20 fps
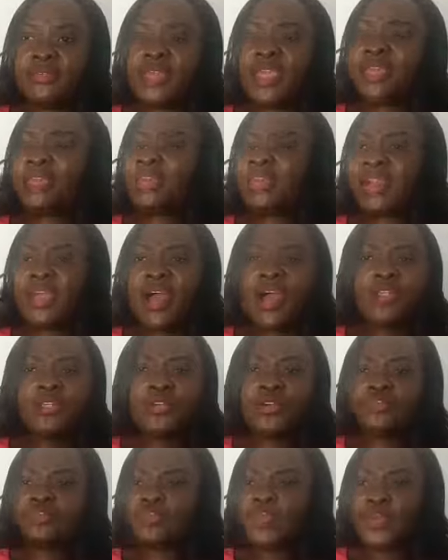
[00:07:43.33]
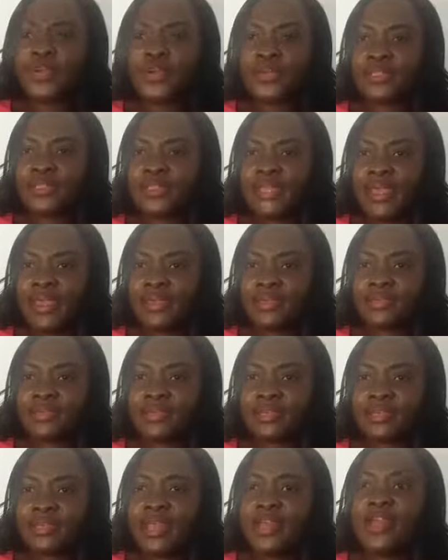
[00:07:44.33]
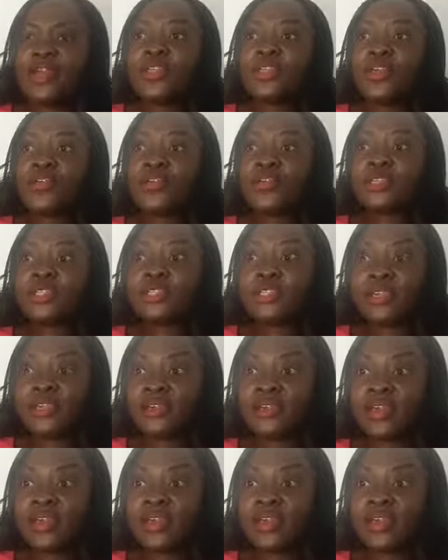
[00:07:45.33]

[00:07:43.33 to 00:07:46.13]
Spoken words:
They cannot be contained. The routine